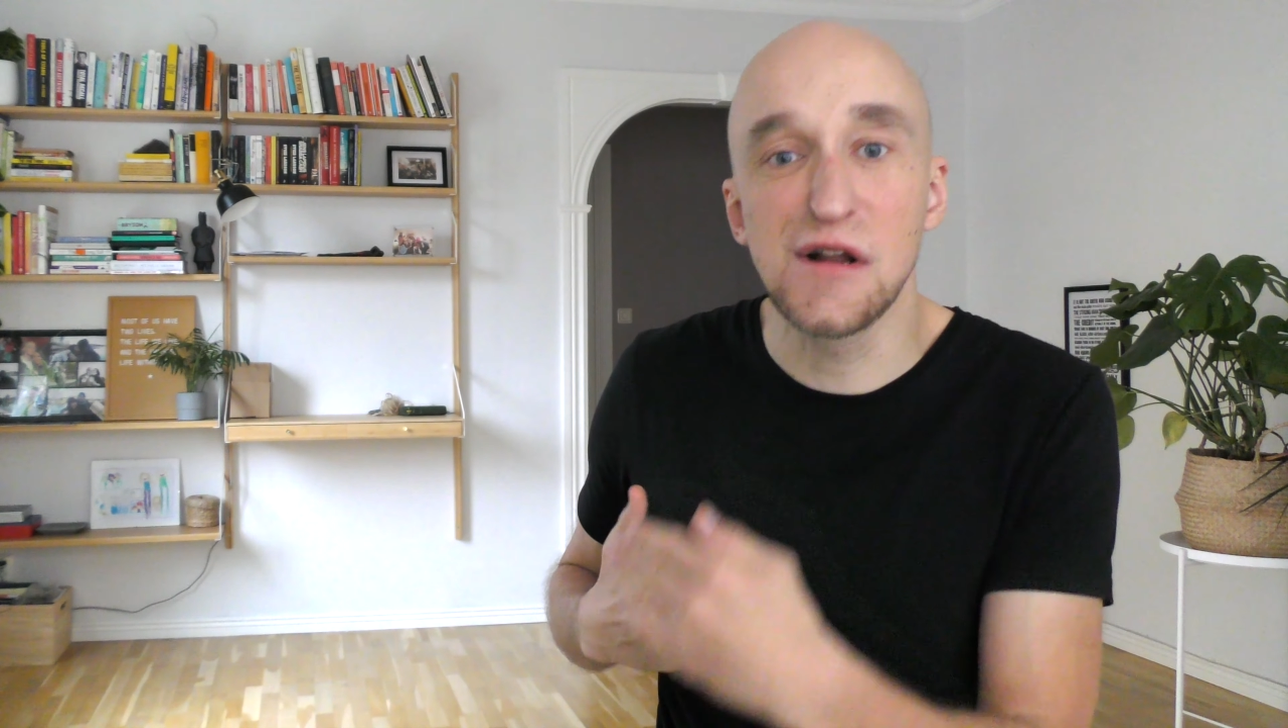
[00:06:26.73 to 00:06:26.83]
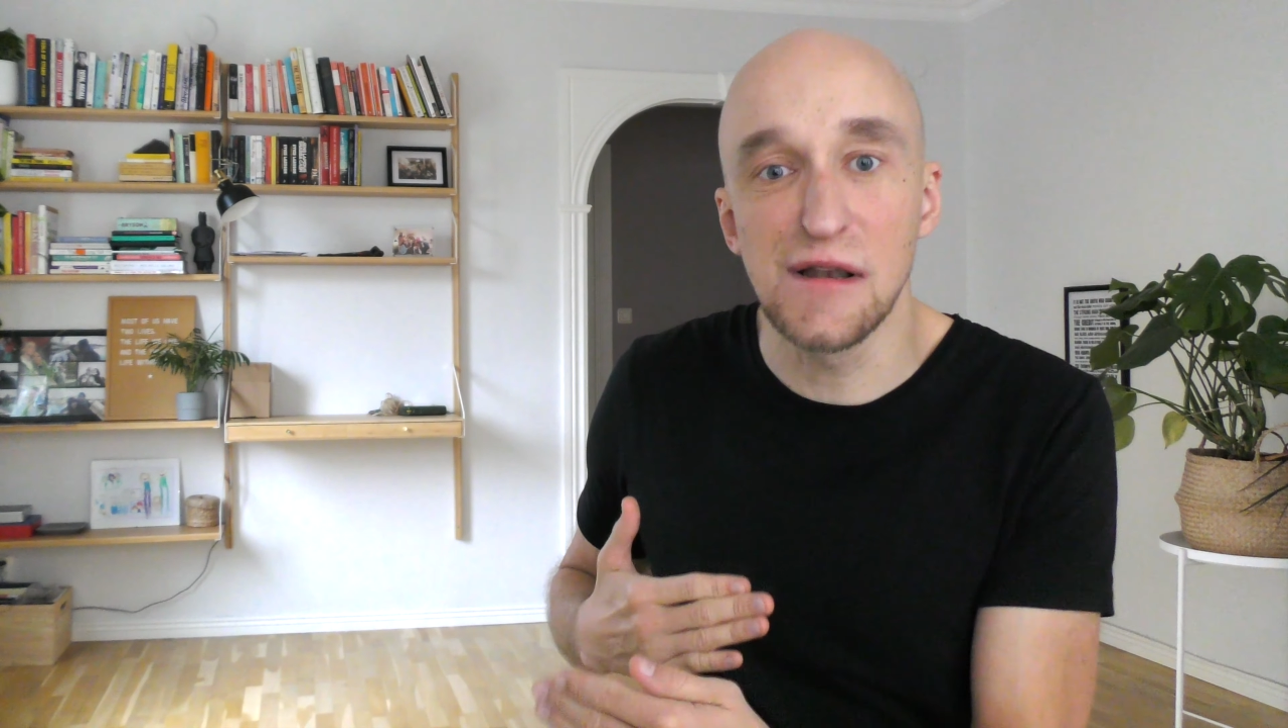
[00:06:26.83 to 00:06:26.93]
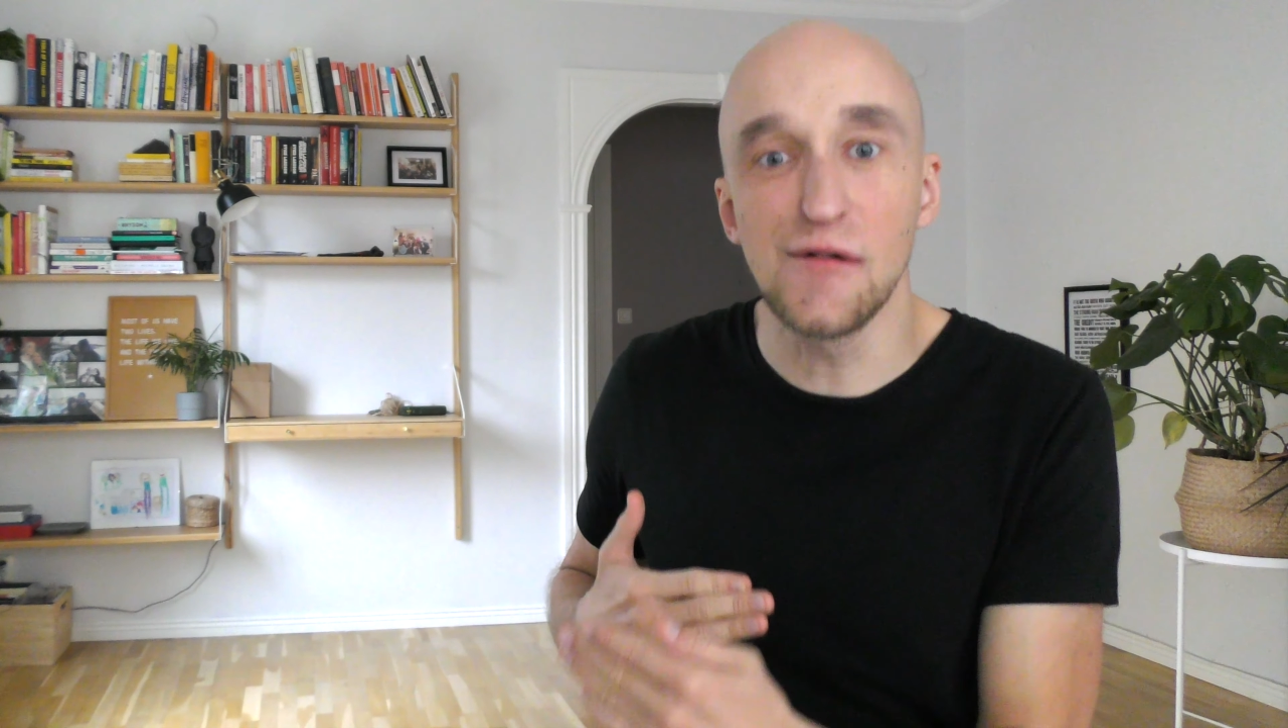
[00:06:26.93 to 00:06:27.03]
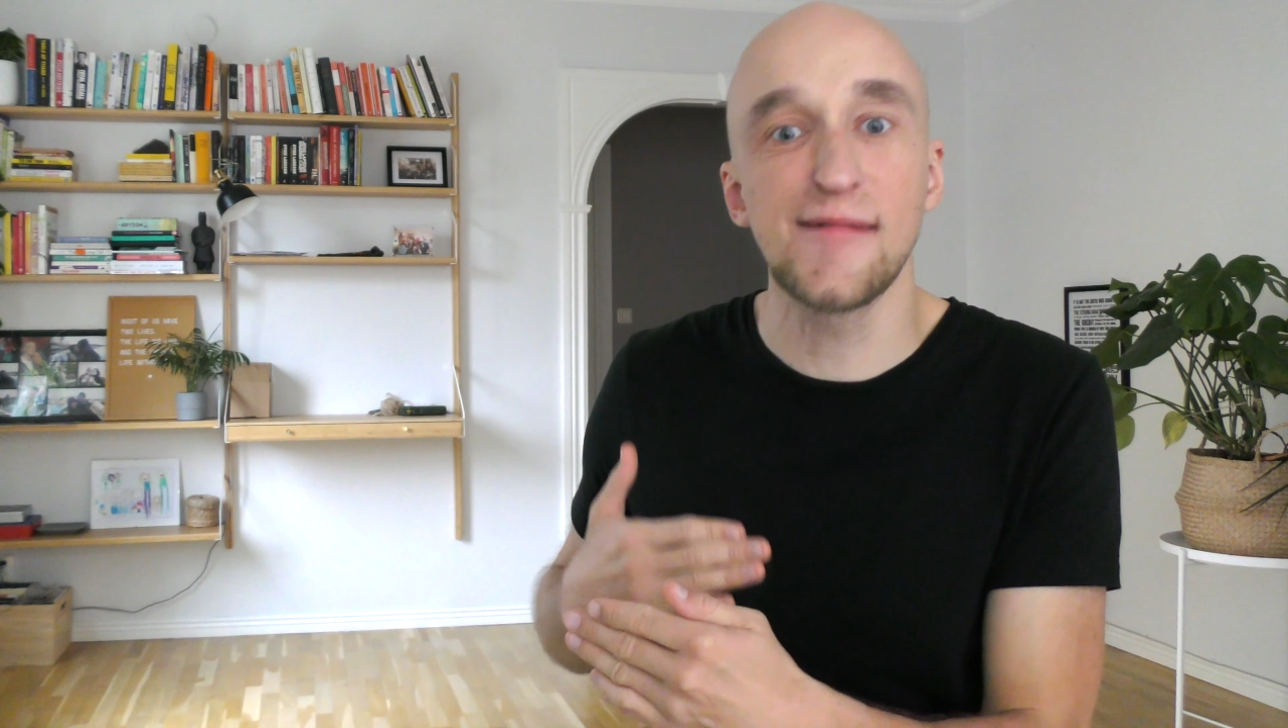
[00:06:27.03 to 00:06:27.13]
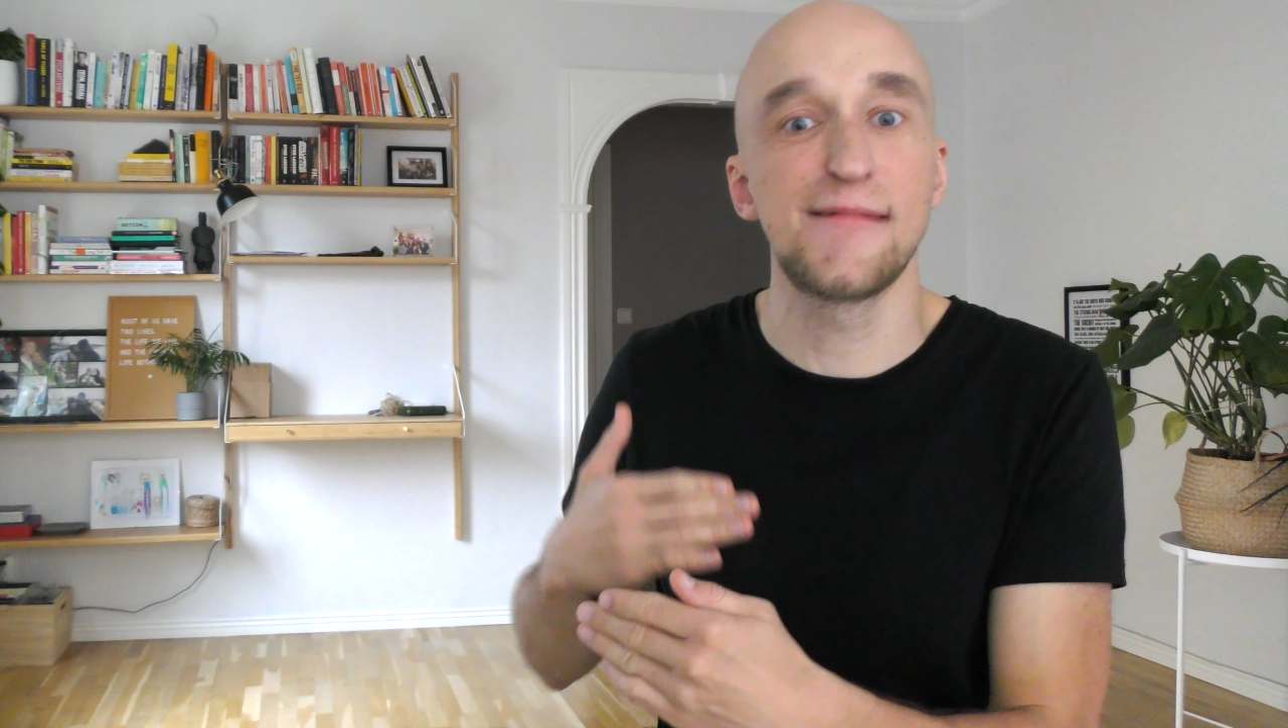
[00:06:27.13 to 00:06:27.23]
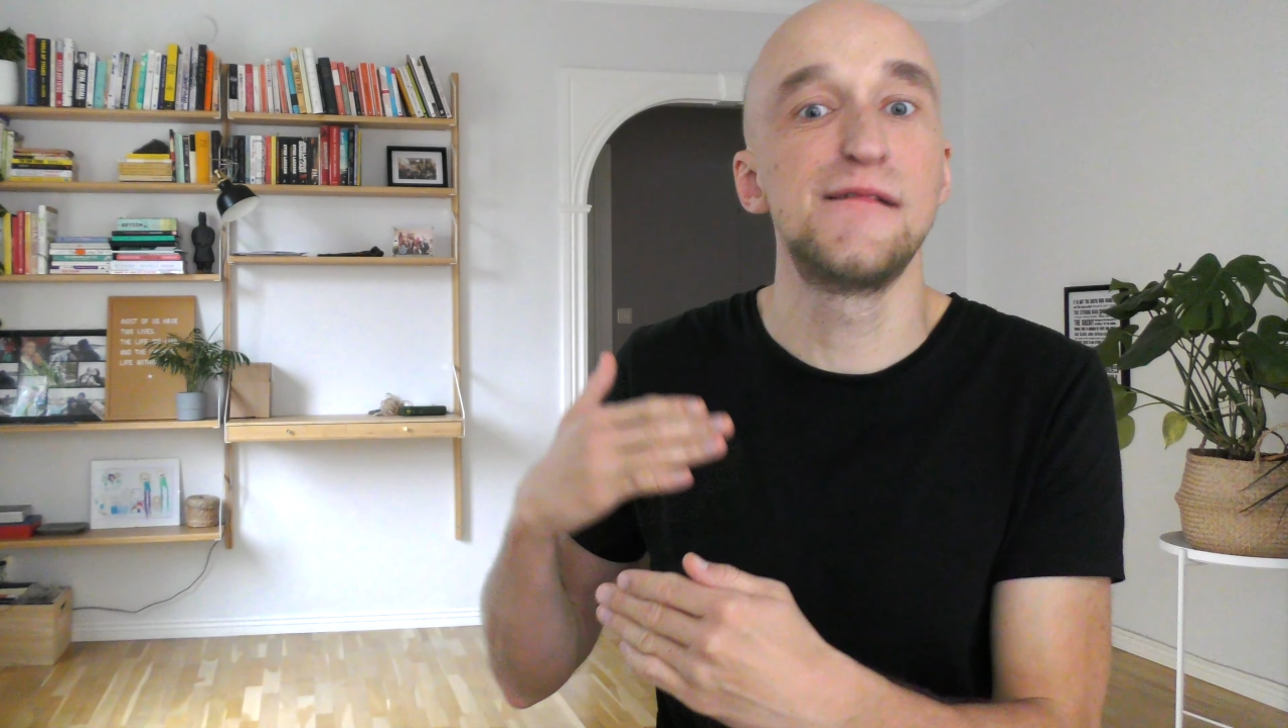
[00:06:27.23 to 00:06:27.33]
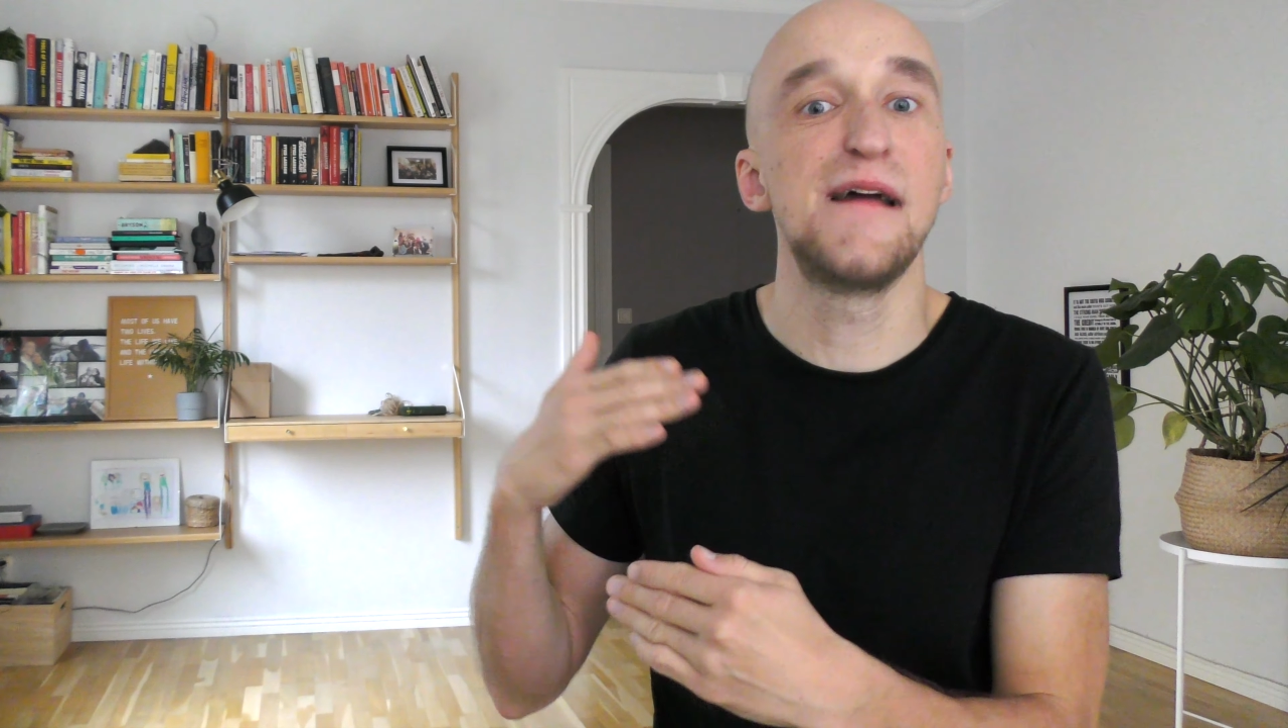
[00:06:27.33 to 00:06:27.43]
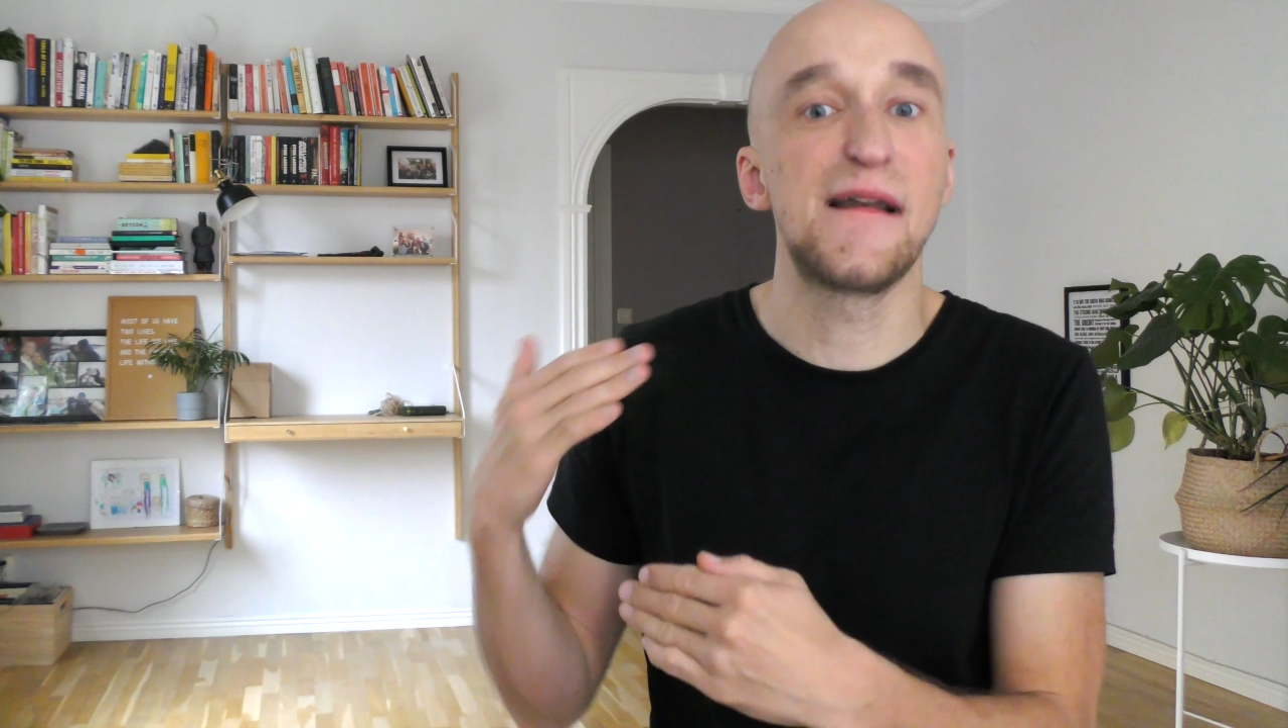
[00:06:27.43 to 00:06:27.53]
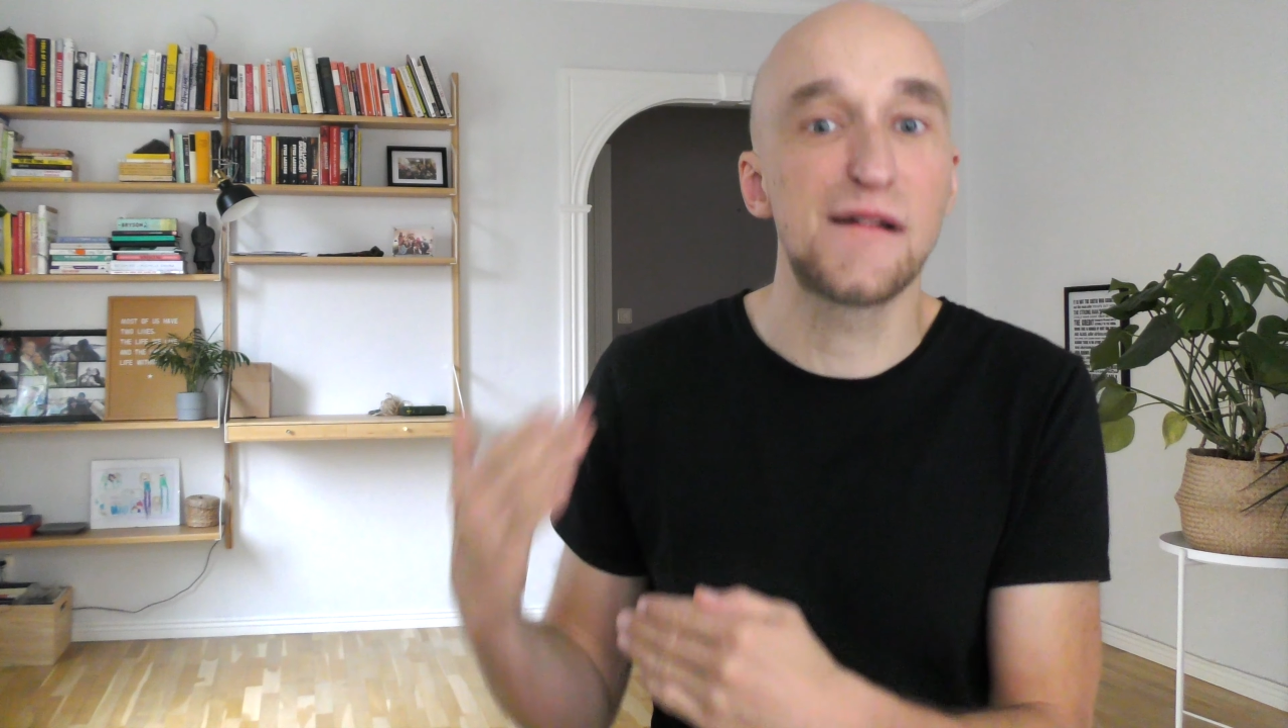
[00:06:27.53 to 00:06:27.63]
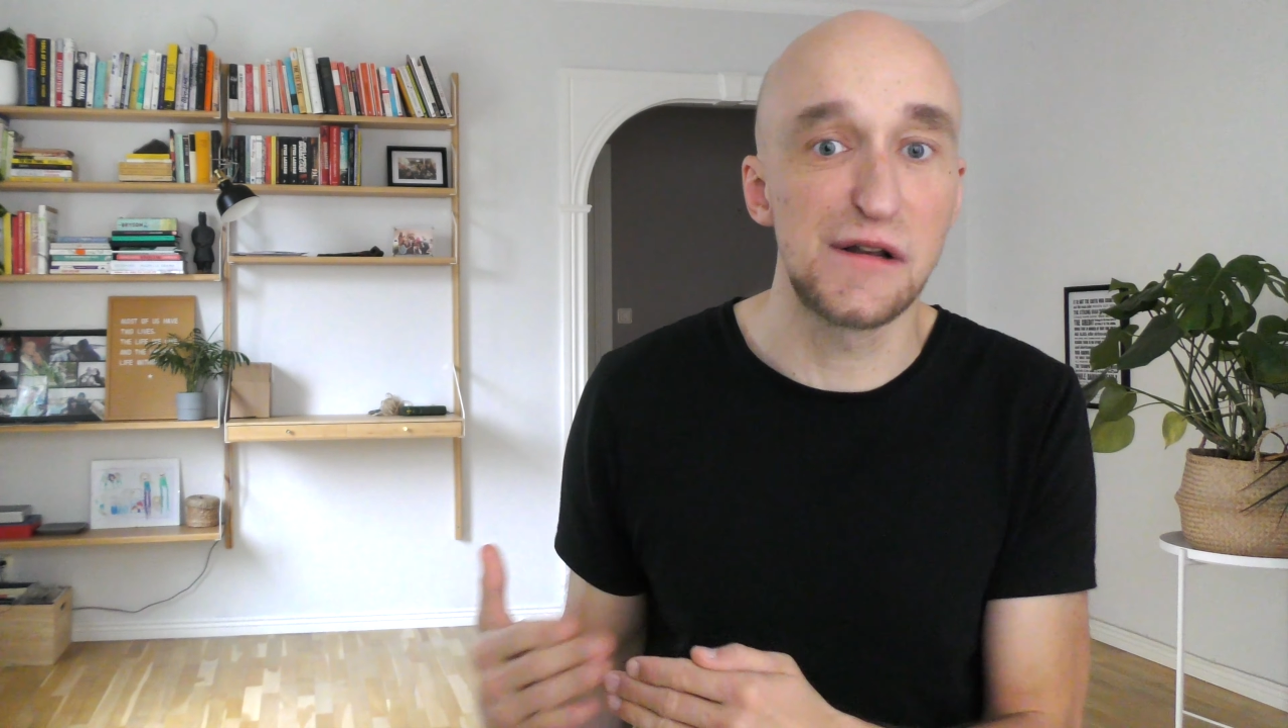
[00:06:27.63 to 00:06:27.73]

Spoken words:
closer and